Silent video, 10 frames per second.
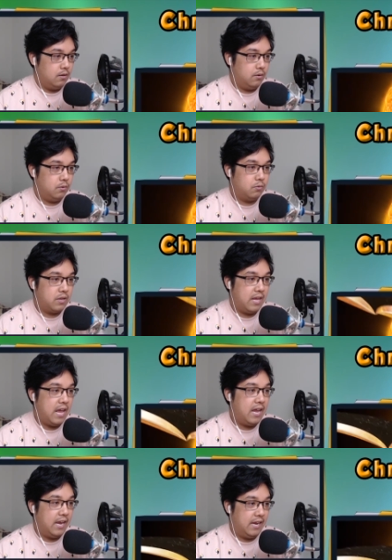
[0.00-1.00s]

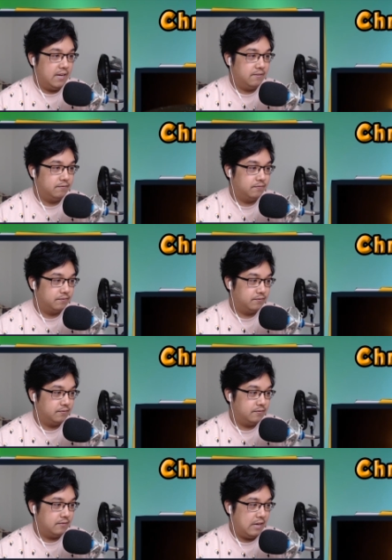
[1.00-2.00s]
Okay.
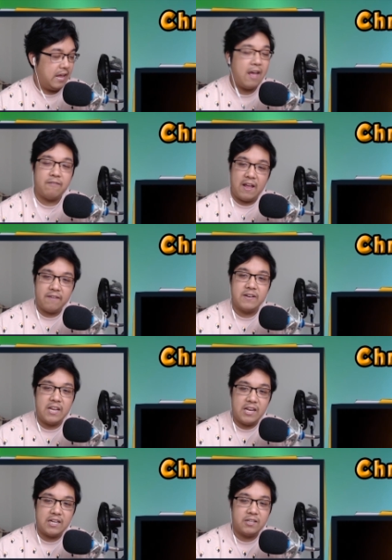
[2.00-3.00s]
I have I have an
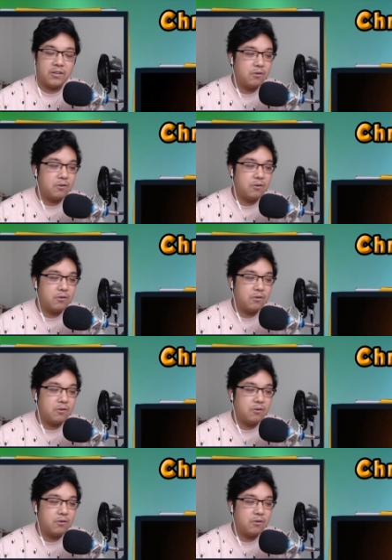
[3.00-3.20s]
inkling